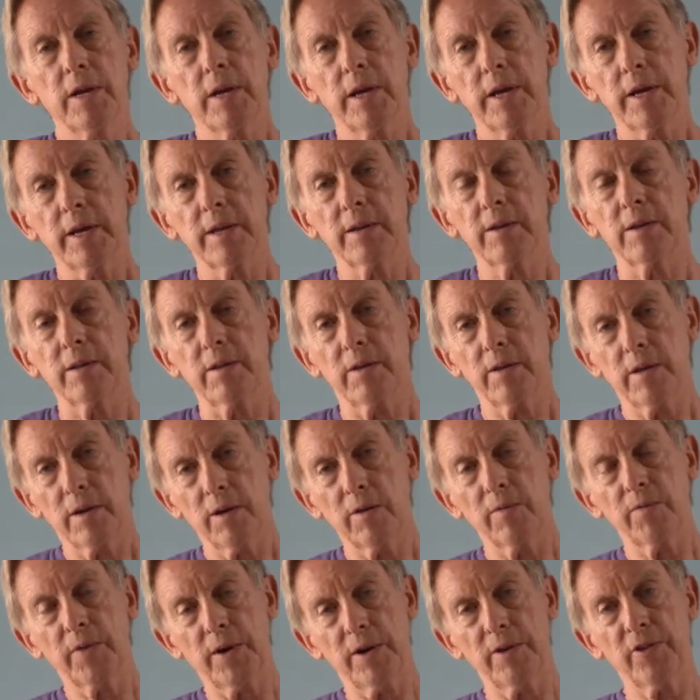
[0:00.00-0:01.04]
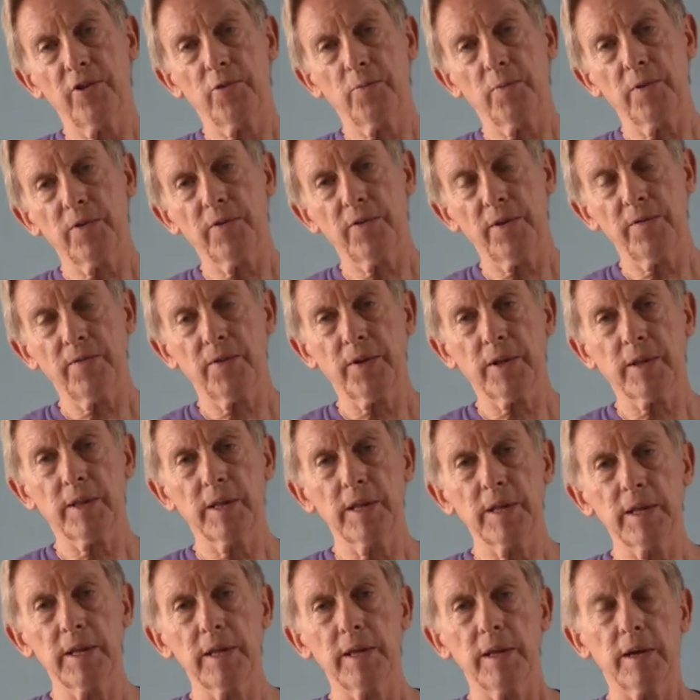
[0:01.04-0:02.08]
And, you know, very
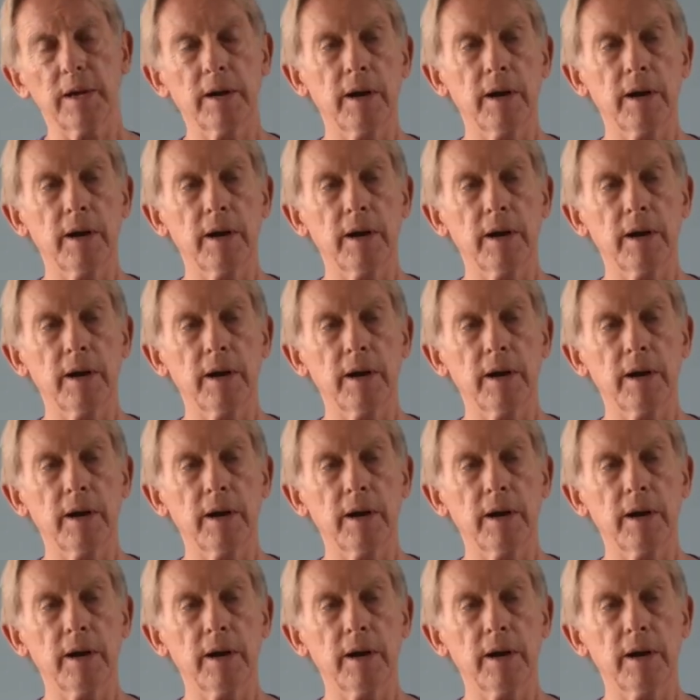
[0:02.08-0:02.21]
specifically,